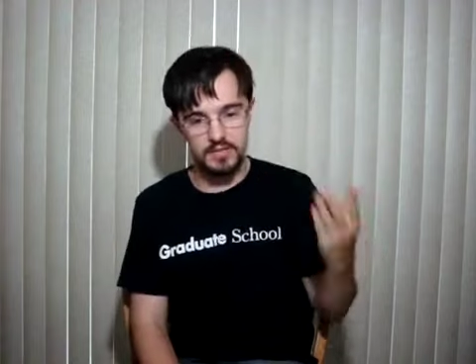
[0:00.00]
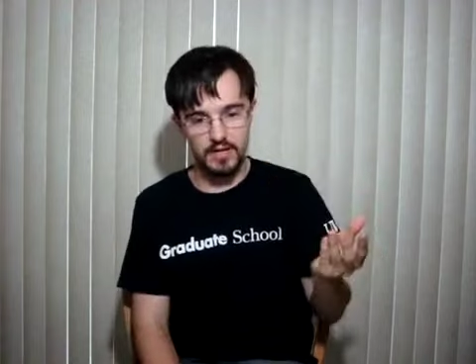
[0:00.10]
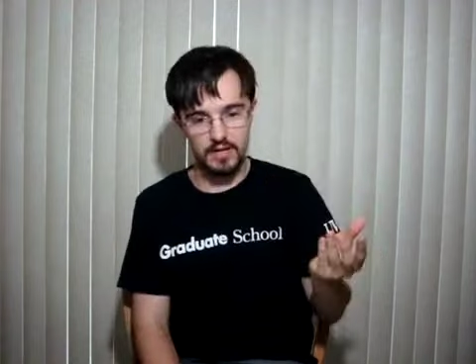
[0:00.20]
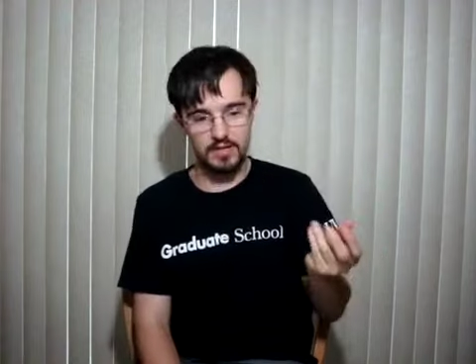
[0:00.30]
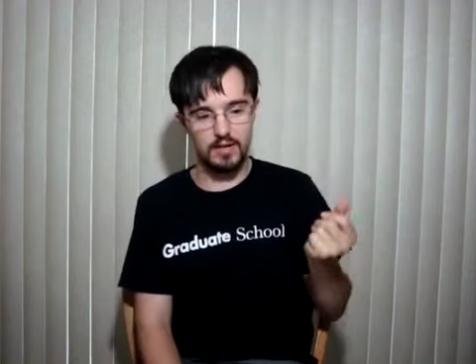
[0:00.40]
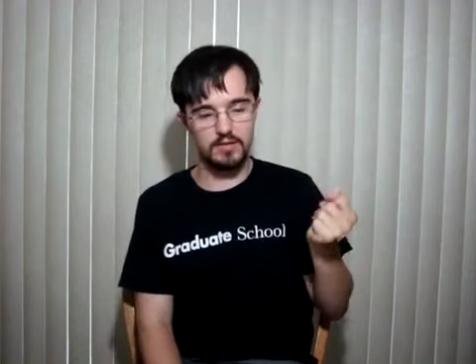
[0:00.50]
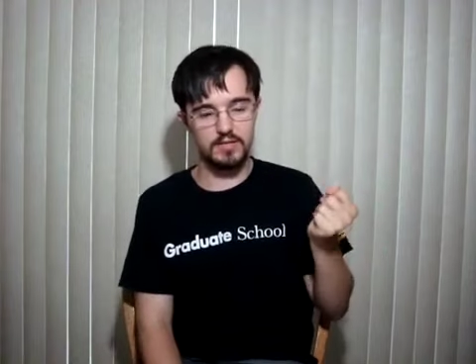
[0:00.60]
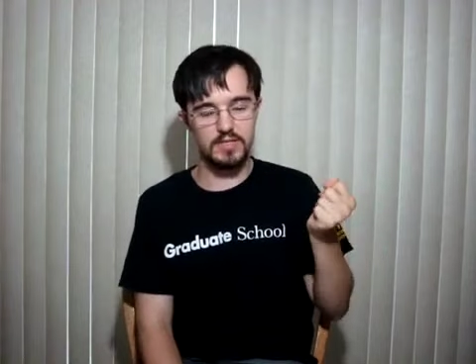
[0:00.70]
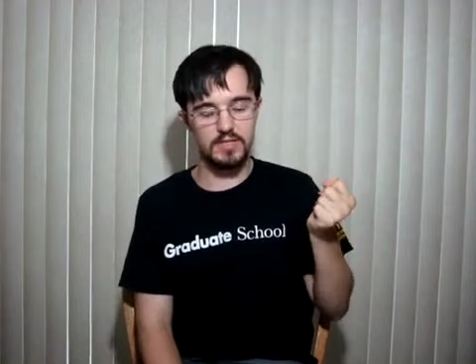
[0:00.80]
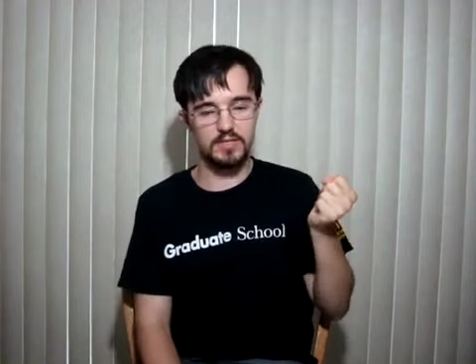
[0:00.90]

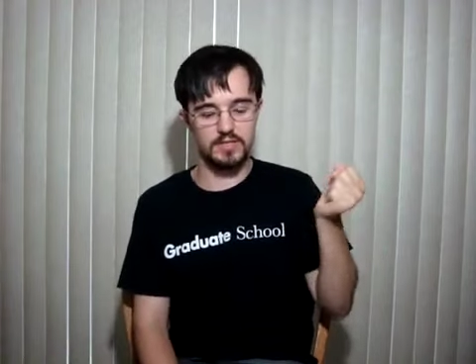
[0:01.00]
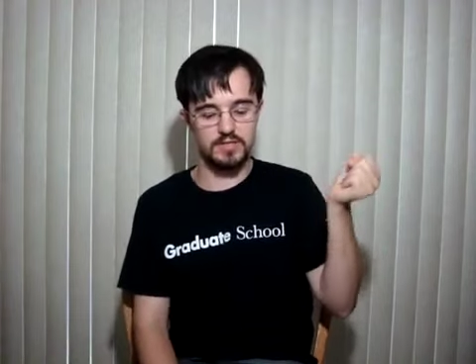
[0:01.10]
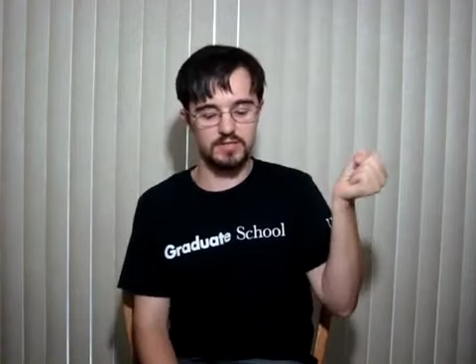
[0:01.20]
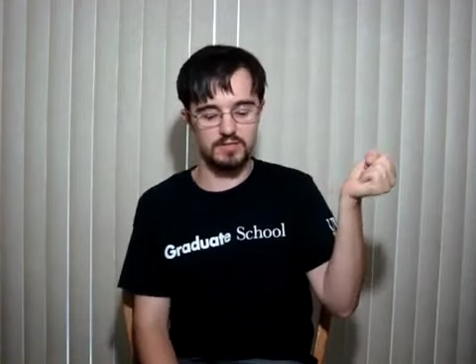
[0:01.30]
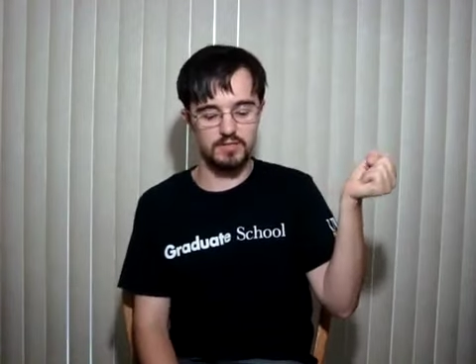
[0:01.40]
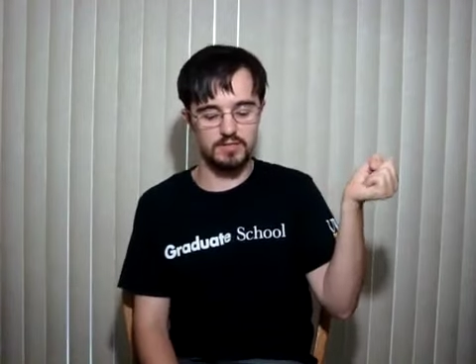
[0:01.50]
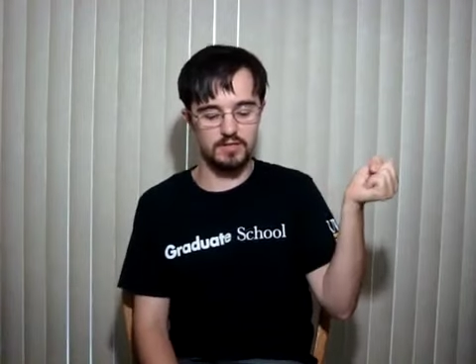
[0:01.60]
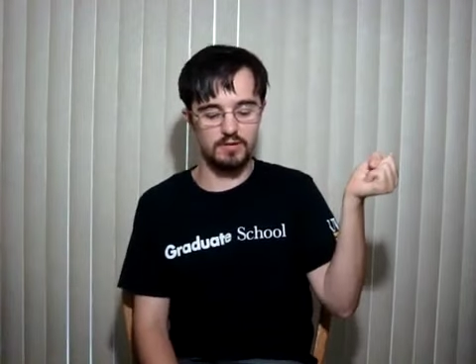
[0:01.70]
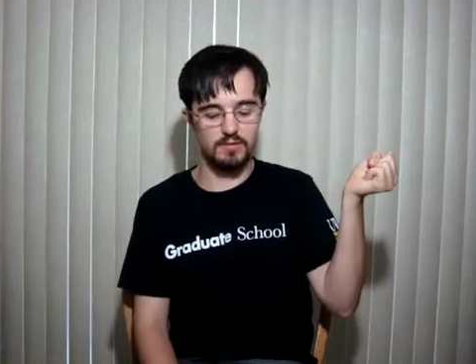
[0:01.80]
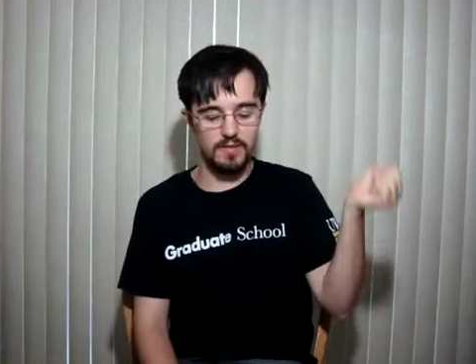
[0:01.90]
technology, this
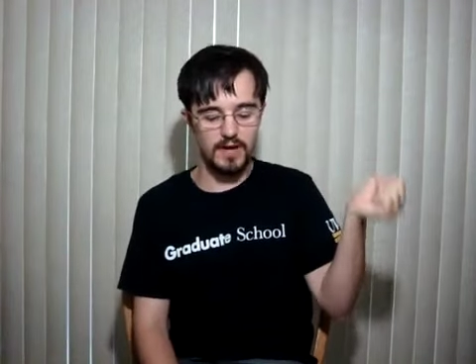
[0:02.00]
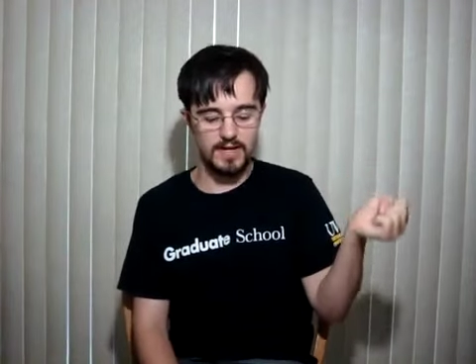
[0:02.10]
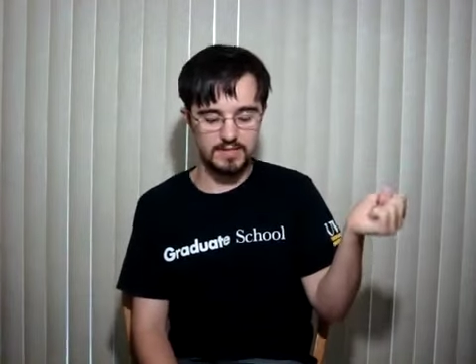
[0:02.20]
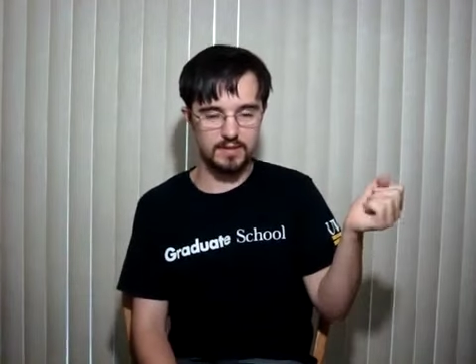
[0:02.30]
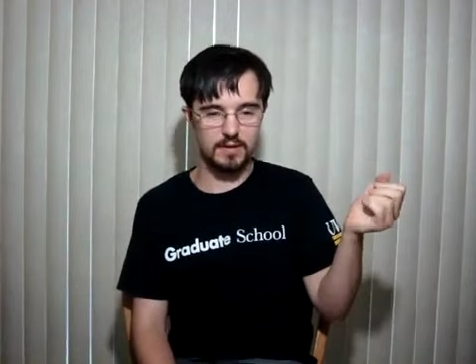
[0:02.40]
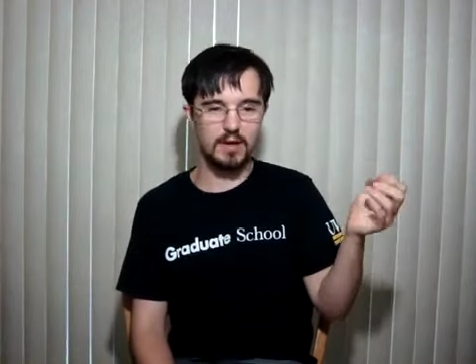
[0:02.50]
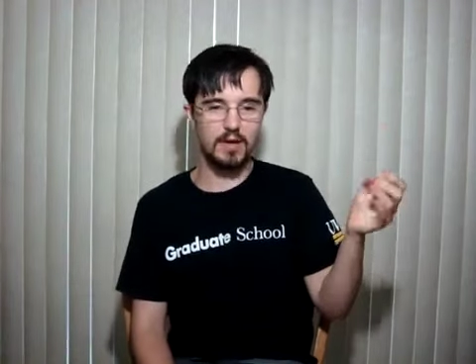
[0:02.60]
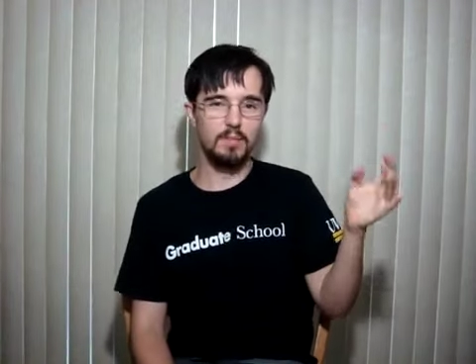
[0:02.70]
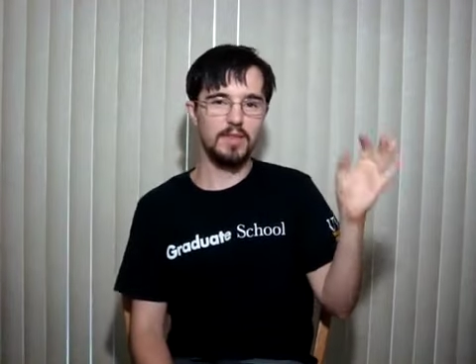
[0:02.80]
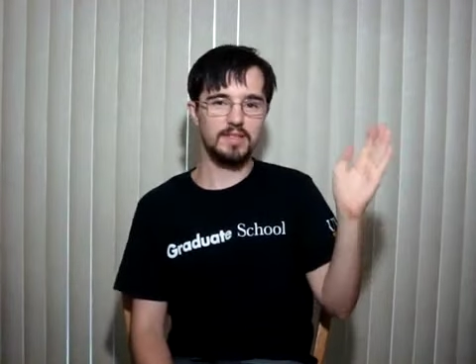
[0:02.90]
should go faster,
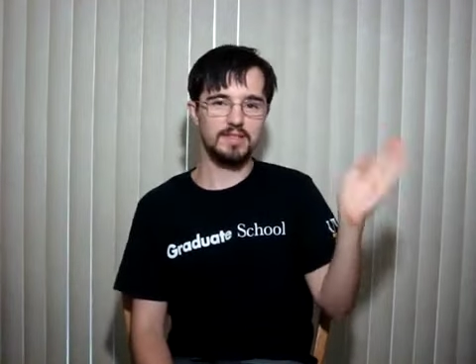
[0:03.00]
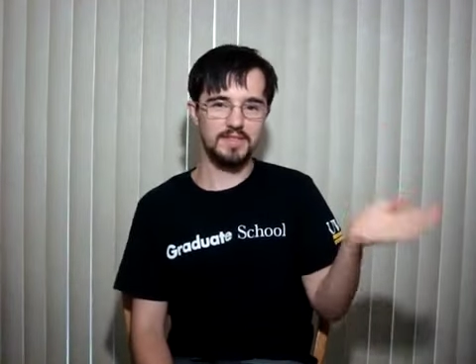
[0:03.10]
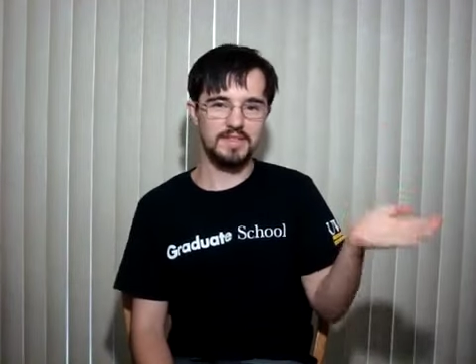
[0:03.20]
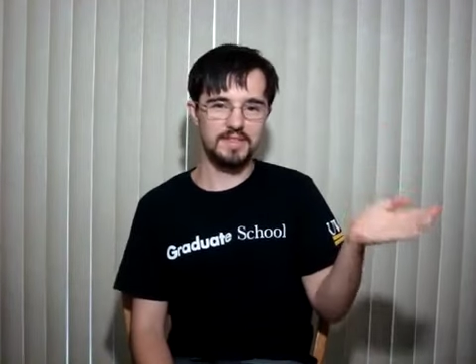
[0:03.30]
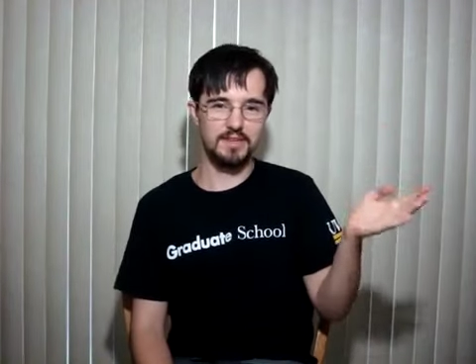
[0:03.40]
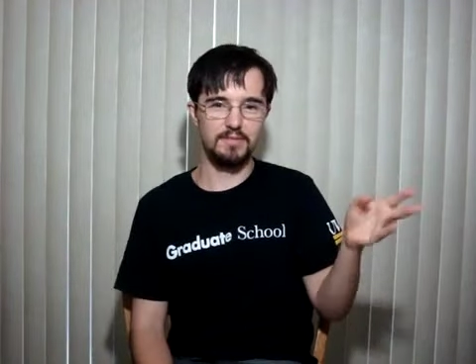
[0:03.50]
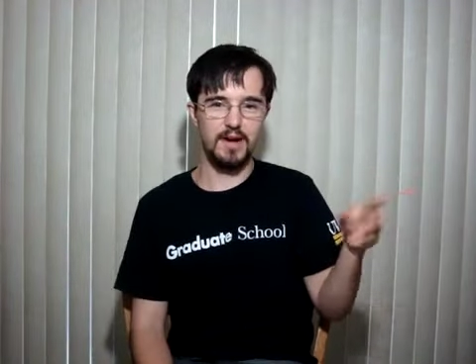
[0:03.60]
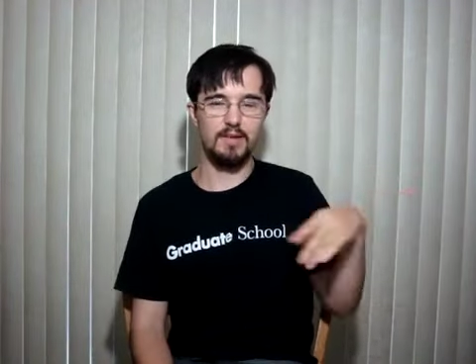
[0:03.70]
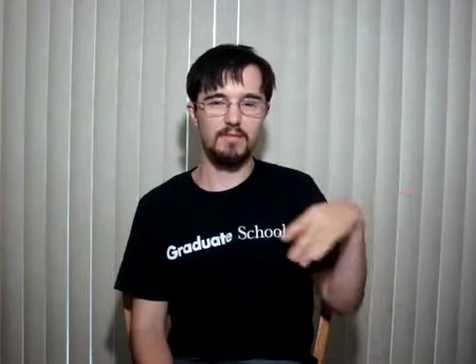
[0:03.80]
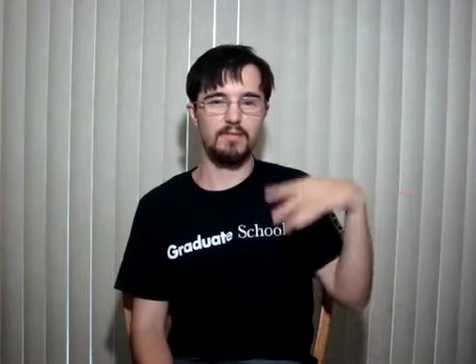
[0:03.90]
but that's just C5.